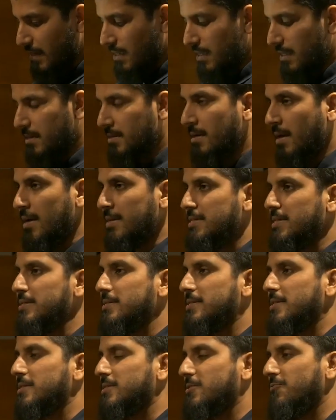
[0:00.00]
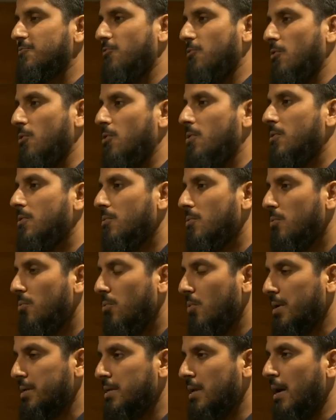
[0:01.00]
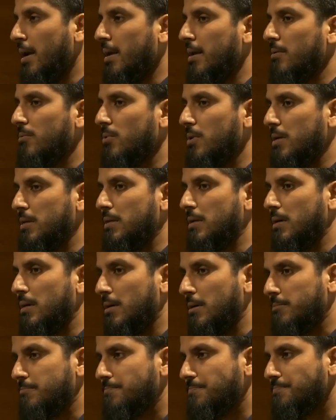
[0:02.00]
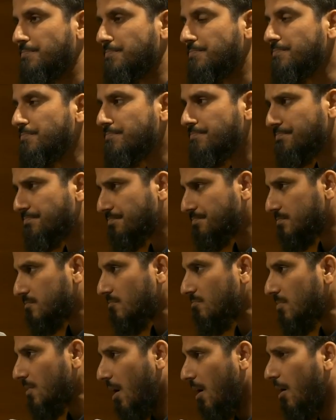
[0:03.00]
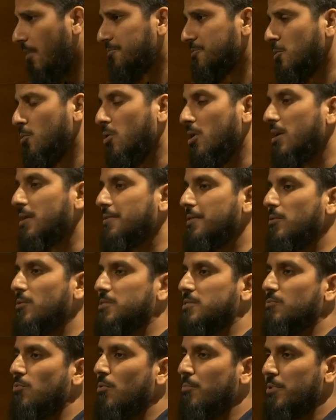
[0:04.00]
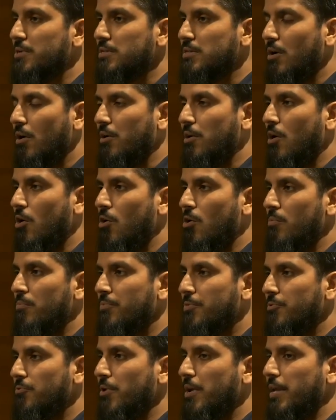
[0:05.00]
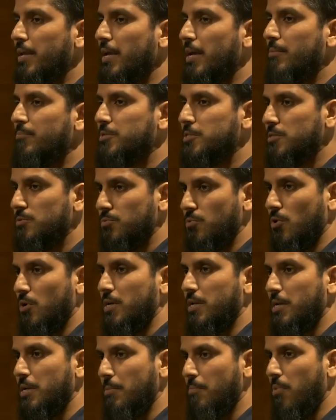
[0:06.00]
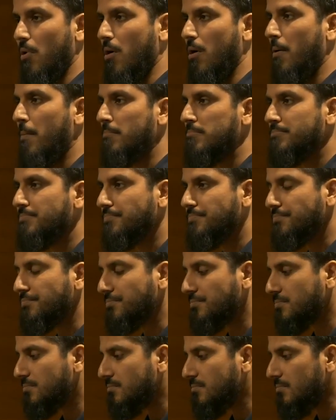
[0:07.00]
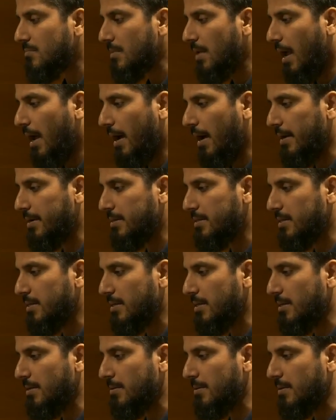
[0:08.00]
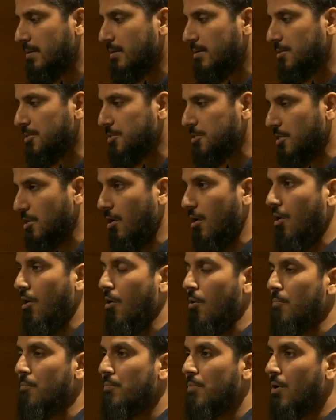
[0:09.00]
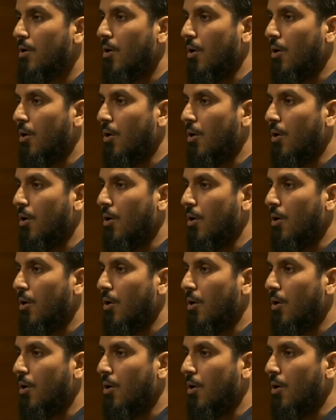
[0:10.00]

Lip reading: In 1964, one night when after work there was a woman going home, 3 a.m., she was working in a bar, and she got home.